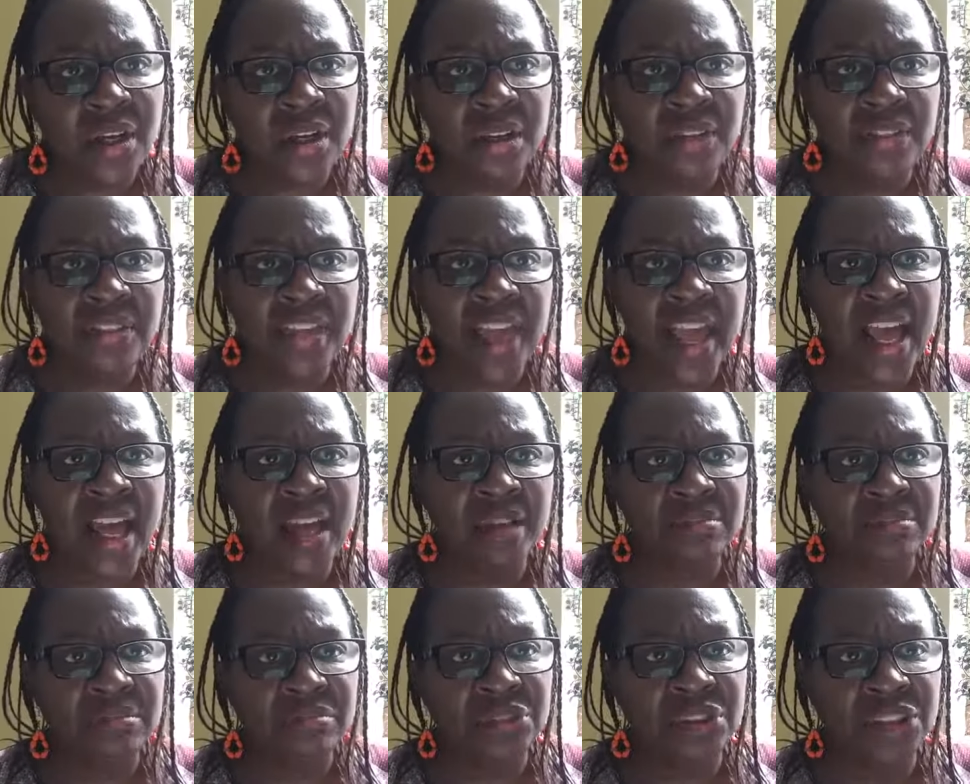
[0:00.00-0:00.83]

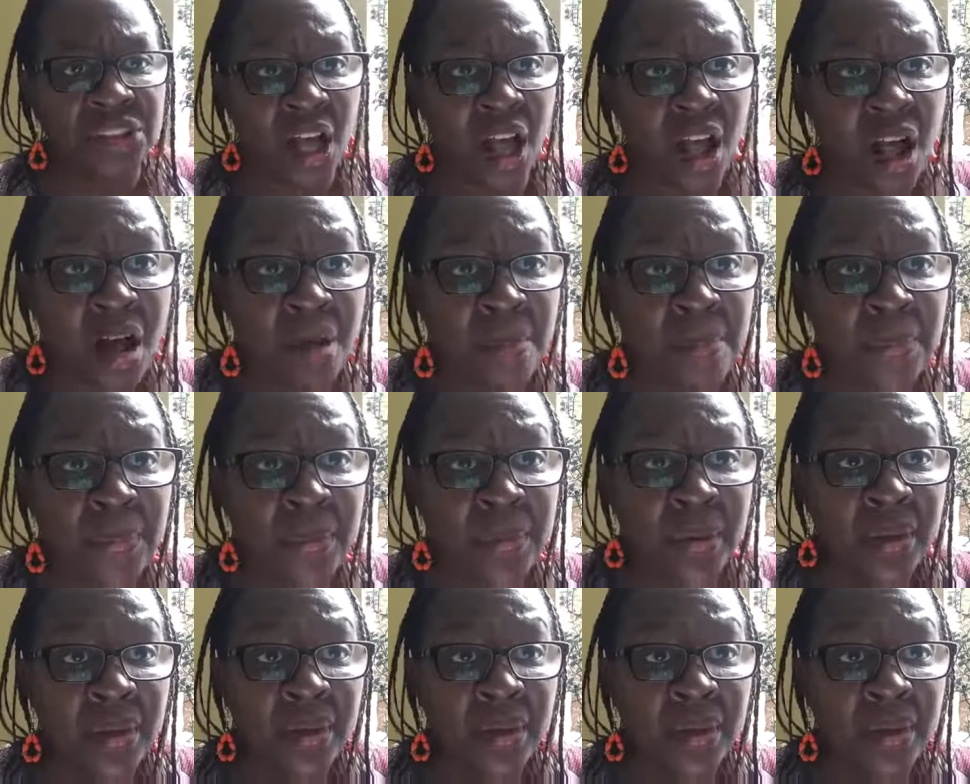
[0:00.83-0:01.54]
their job,